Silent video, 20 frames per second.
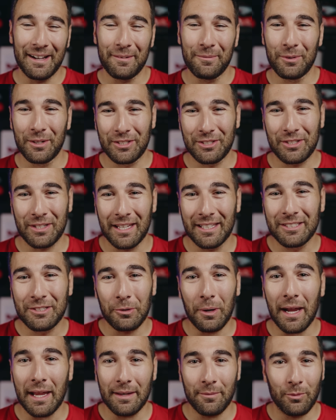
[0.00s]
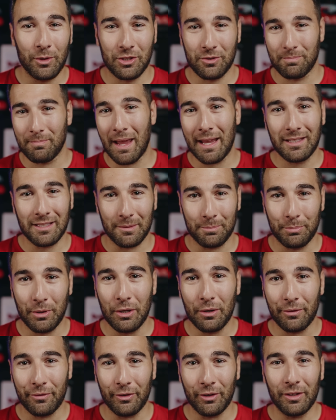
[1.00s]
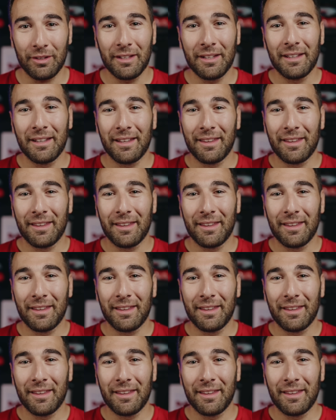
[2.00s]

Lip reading: which is great, which makes it beautiful.